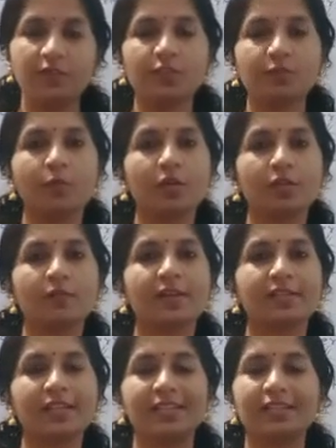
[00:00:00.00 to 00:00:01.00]
which box
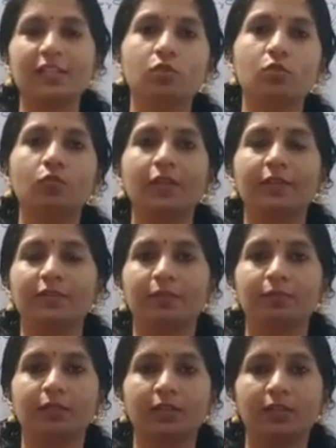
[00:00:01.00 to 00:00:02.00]
was easy to lift
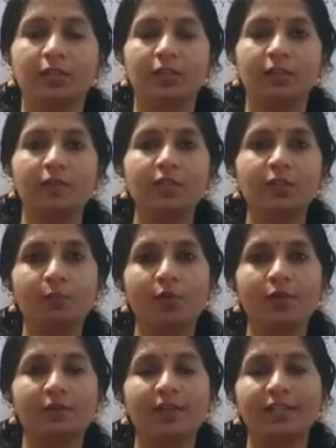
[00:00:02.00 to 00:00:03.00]
up? Which
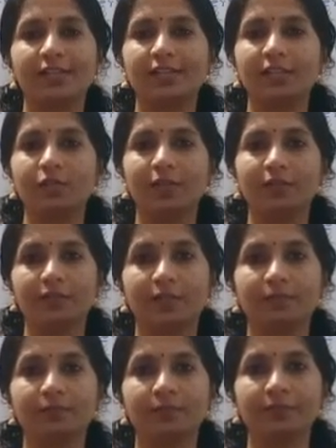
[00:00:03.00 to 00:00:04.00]
box was easy to lift
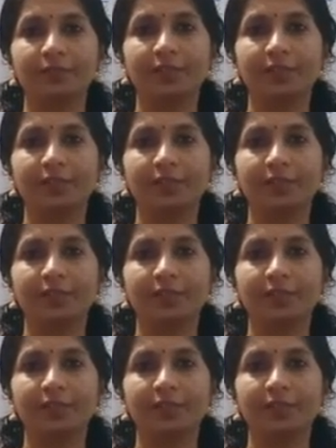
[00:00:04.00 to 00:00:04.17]
up?